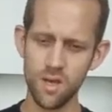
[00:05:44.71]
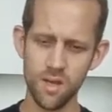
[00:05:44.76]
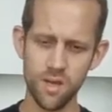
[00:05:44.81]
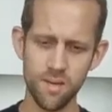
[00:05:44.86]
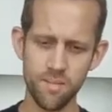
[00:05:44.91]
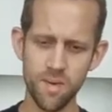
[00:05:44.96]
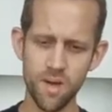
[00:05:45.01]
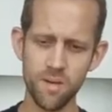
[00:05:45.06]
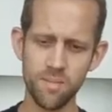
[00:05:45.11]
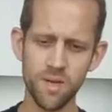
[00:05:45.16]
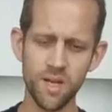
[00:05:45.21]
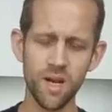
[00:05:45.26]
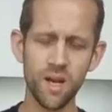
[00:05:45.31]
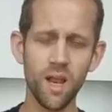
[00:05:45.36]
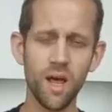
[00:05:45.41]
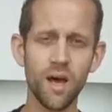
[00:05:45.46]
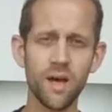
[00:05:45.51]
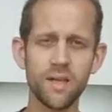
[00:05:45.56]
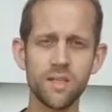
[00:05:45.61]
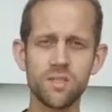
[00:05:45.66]
It may be
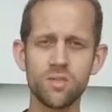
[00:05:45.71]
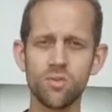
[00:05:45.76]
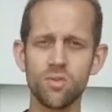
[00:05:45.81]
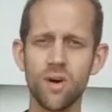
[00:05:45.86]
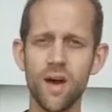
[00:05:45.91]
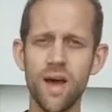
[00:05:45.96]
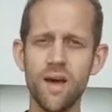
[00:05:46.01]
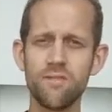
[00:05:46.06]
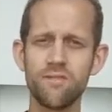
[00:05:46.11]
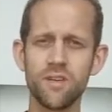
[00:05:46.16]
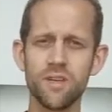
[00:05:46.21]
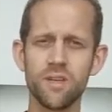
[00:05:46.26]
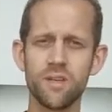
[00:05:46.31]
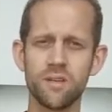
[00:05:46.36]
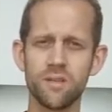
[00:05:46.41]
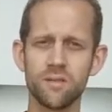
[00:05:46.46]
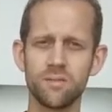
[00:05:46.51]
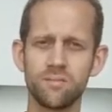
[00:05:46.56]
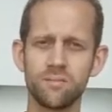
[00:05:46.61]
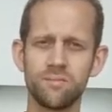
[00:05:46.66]
light or heavy,
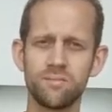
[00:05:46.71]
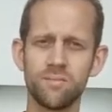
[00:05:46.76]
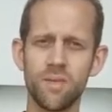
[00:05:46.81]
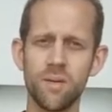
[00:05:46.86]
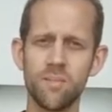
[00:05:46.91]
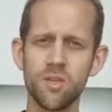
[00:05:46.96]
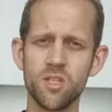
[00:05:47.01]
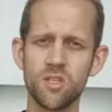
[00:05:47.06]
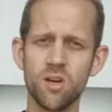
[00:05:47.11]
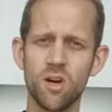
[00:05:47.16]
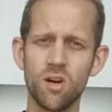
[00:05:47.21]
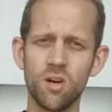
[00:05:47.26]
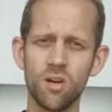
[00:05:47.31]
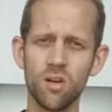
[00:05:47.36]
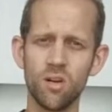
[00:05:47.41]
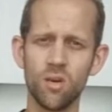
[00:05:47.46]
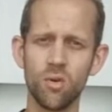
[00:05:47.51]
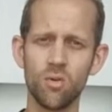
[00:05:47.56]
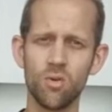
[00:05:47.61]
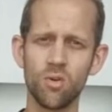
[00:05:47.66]
maybe it's
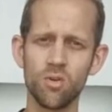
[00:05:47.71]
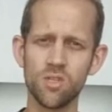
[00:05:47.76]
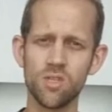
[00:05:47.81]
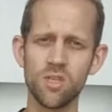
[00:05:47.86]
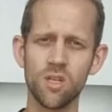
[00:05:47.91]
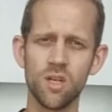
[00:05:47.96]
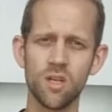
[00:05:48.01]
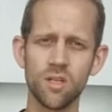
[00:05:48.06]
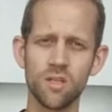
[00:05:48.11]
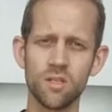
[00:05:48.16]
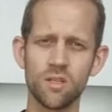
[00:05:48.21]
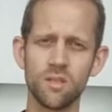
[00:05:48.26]
hollow or solid.